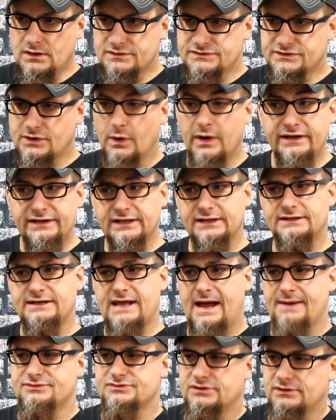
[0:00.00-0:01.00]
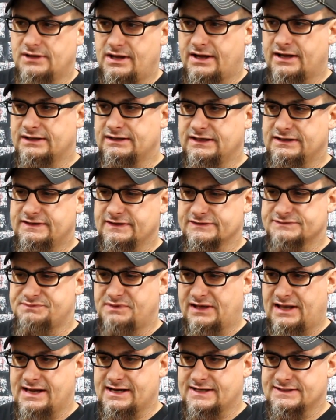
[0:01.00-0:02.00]
So it did capture a lot of details,
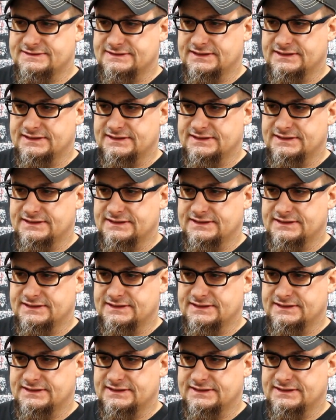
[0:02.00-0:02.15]
but like I